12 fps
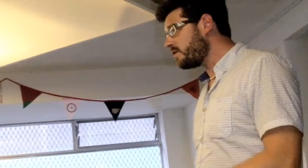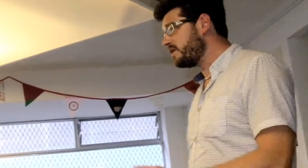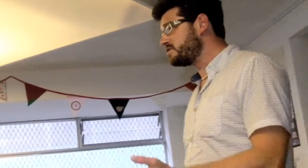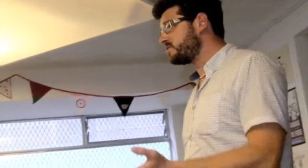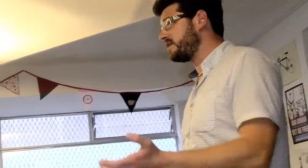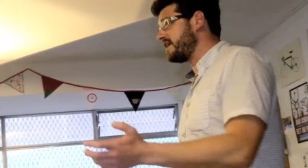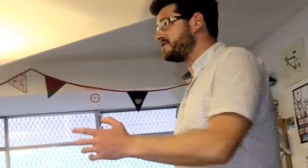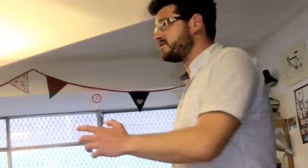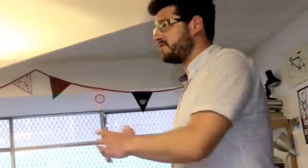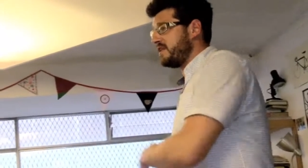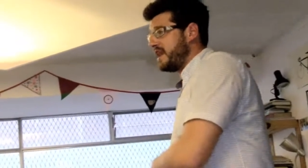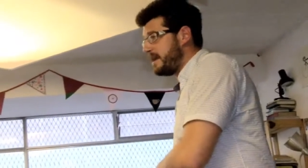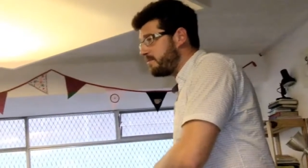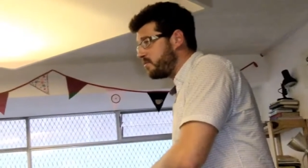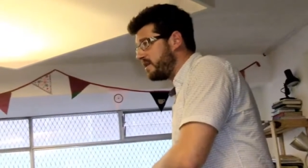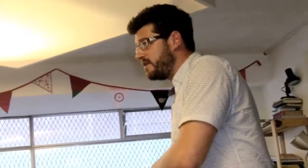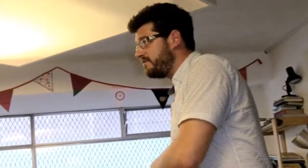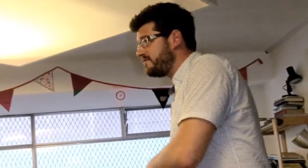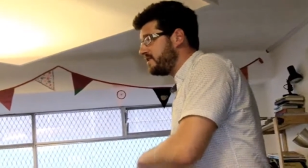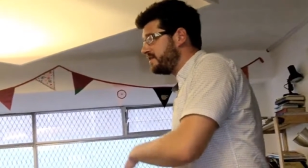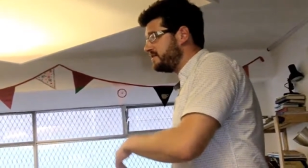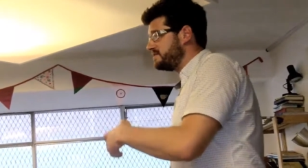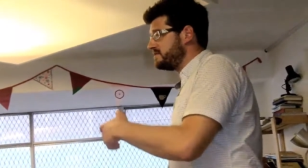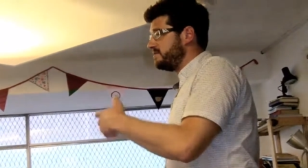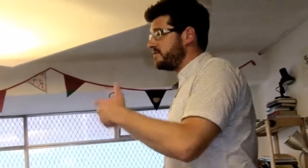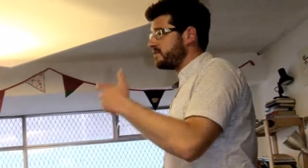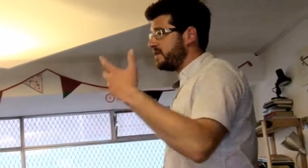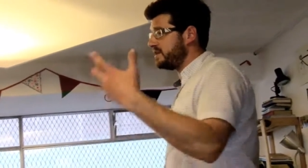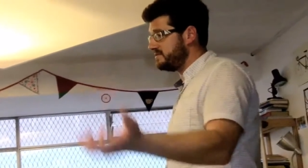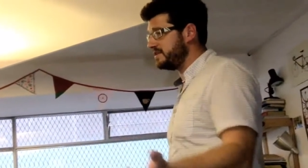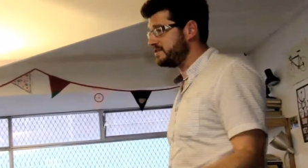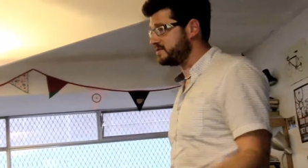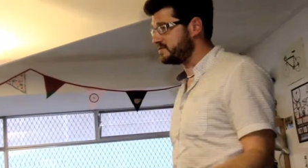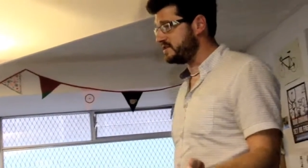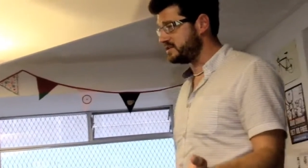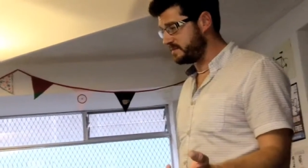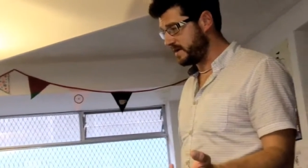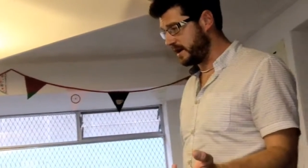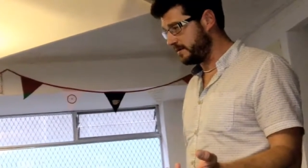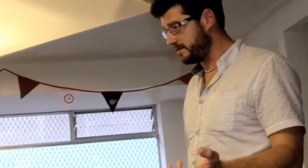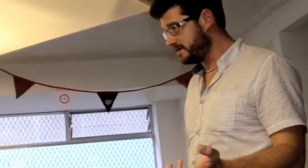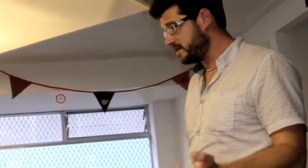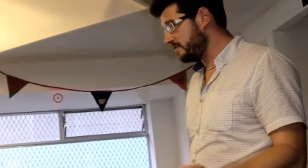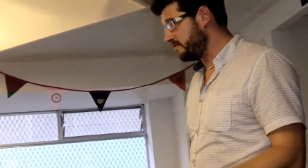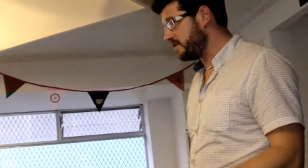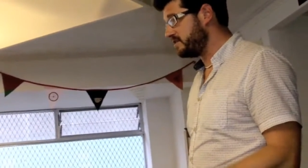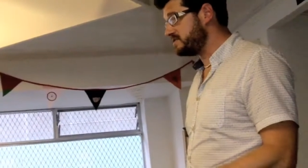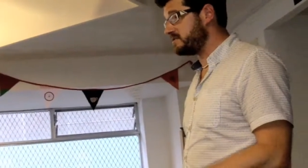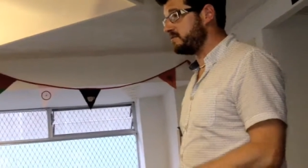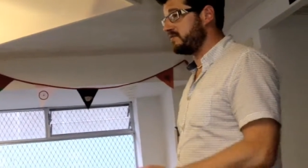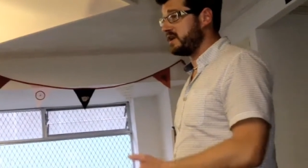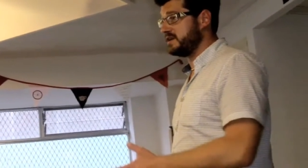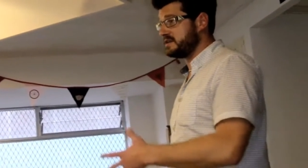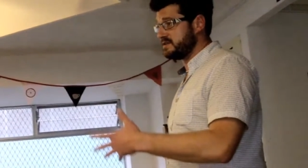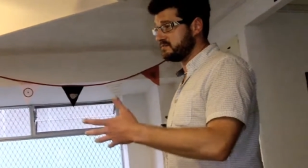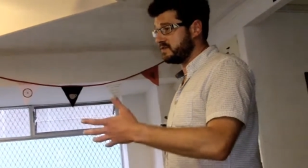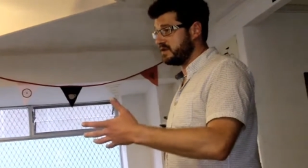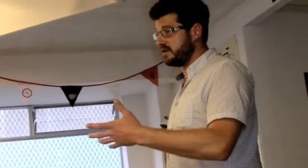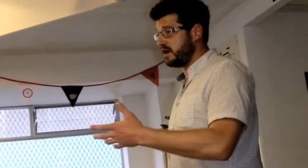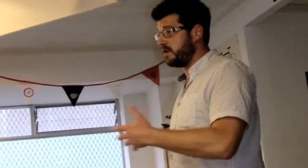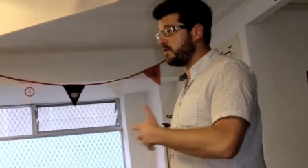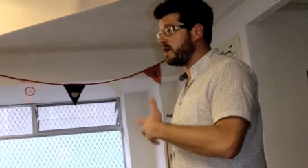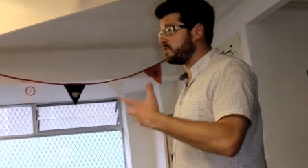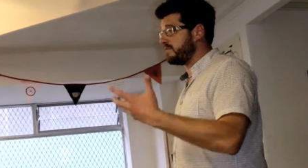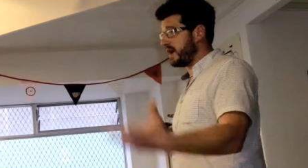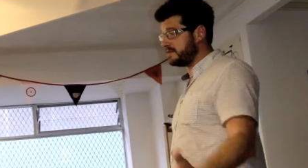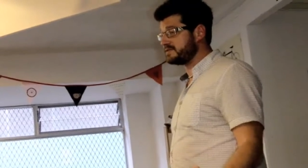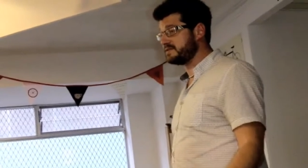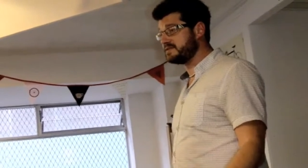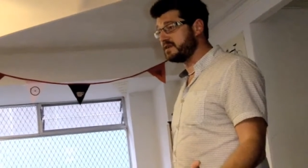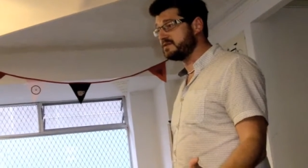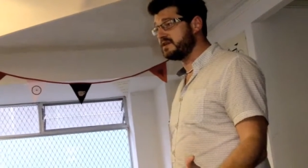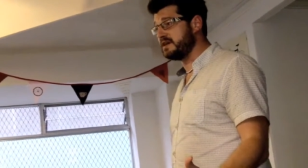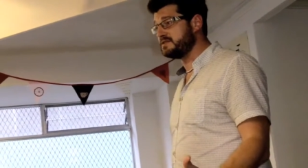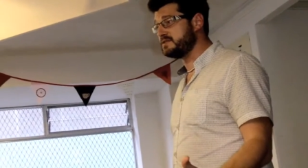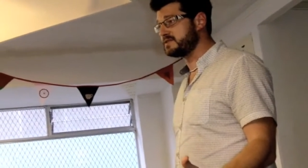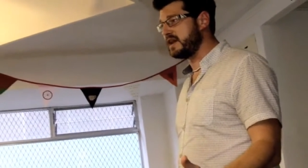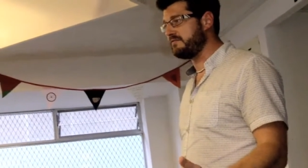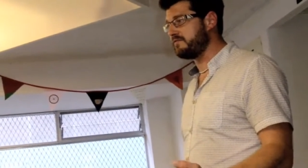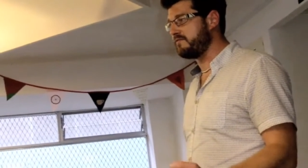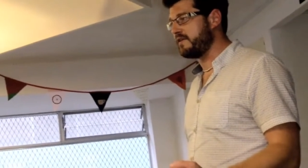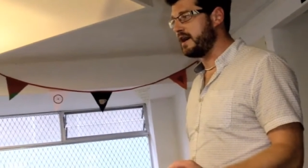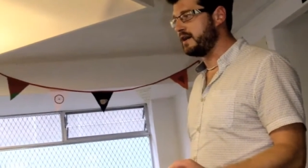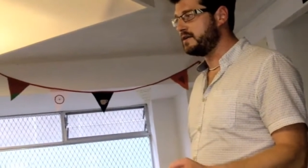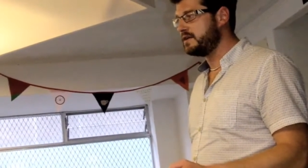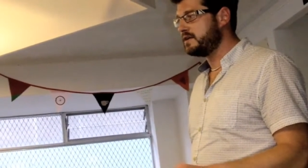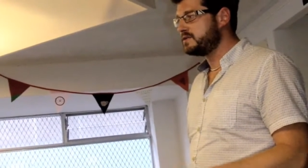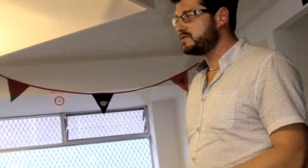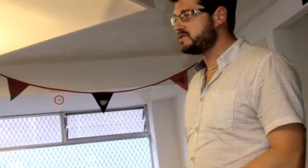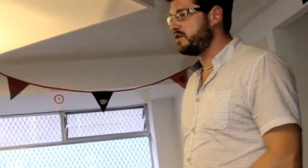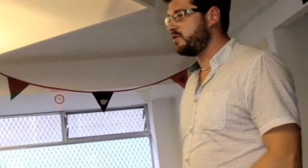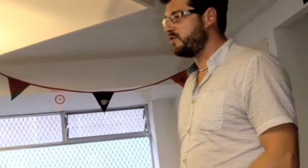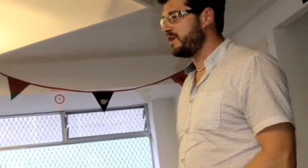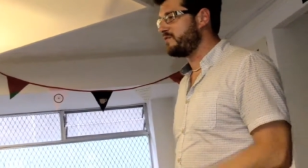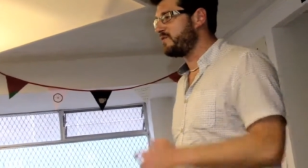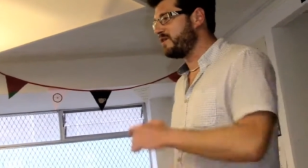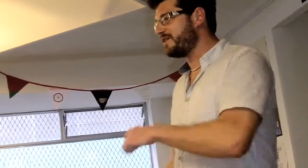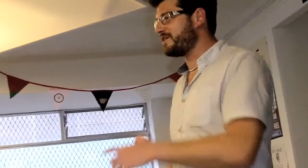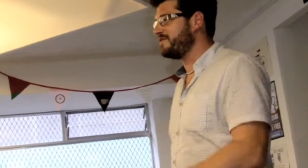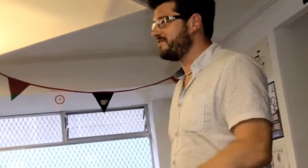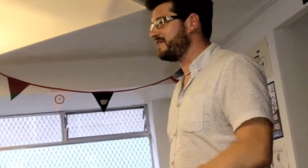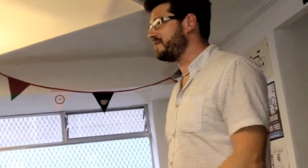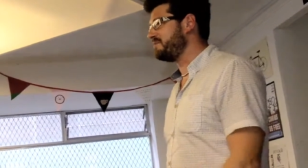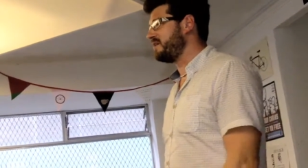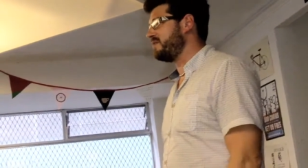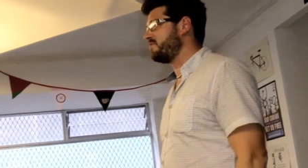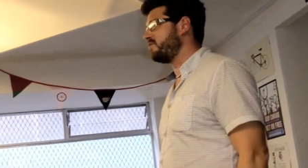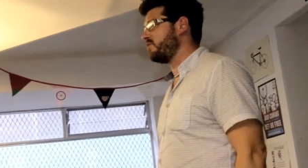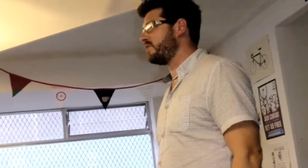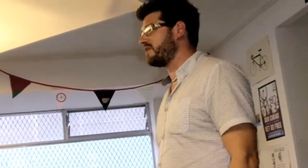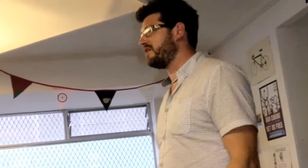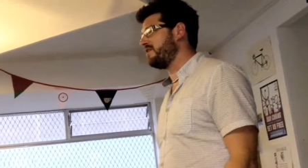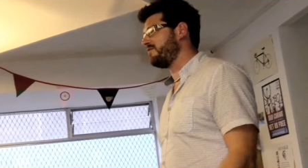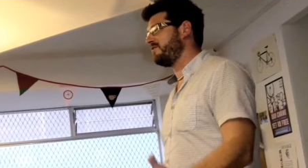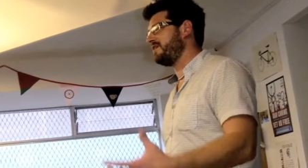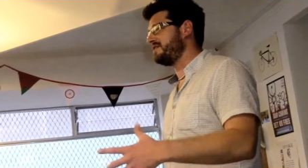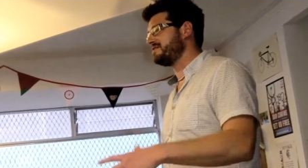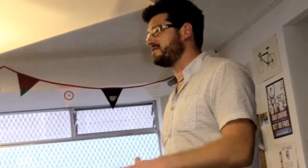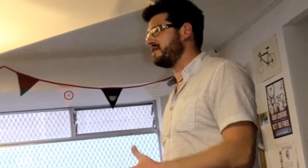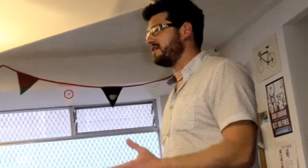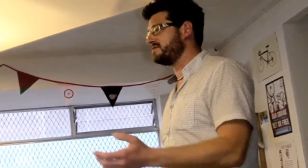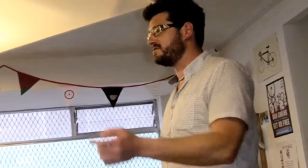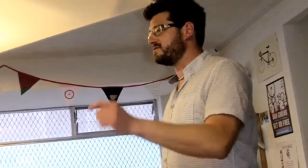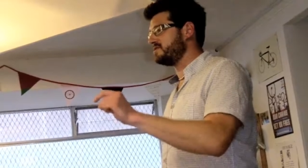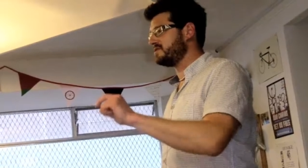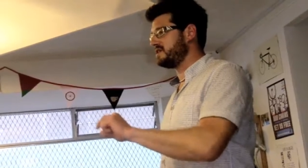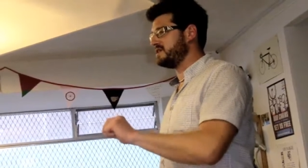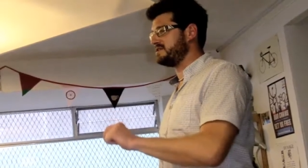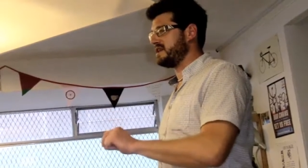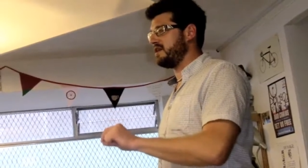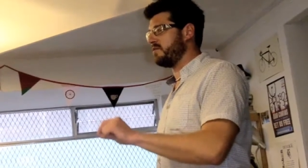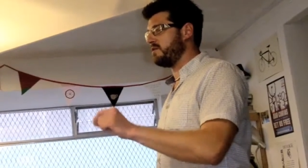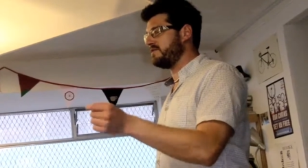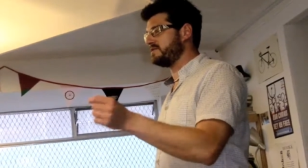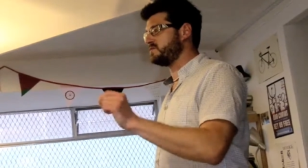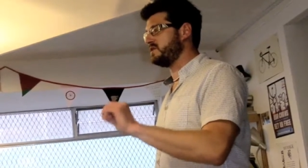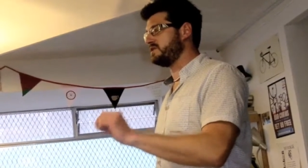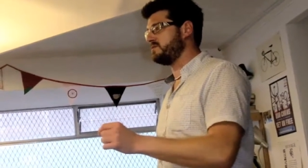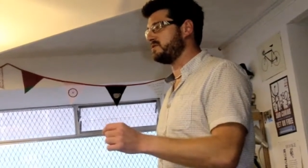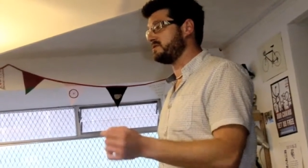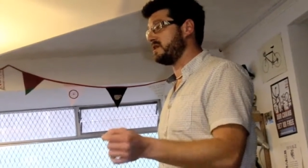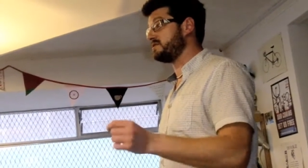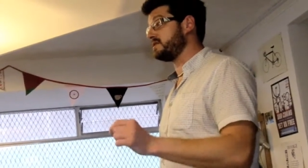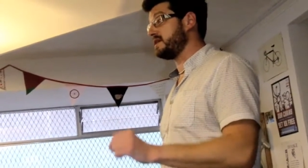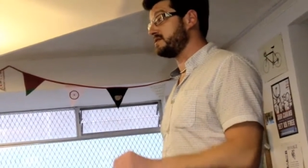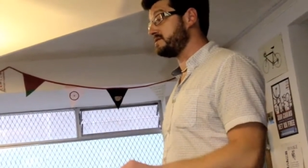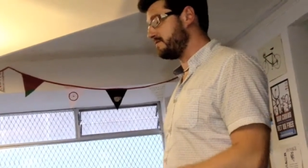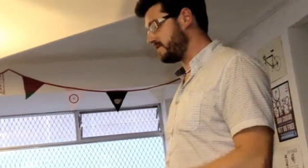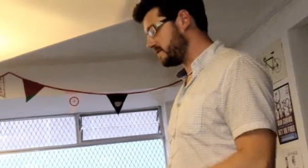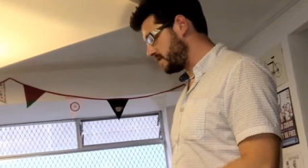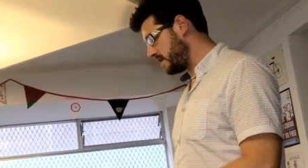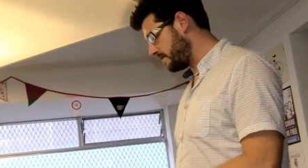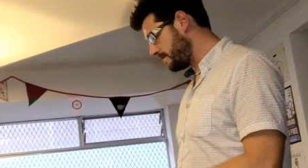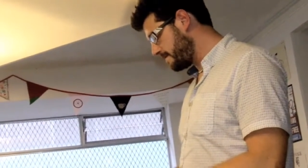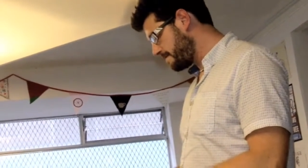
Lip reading: which we're engaging the LEP with and some of the creative industries about. Some of the ideas for our work with housing associations came from that. So if we aren't convening people, we can't really start to sort of tease out where the sweet spots are to get something done.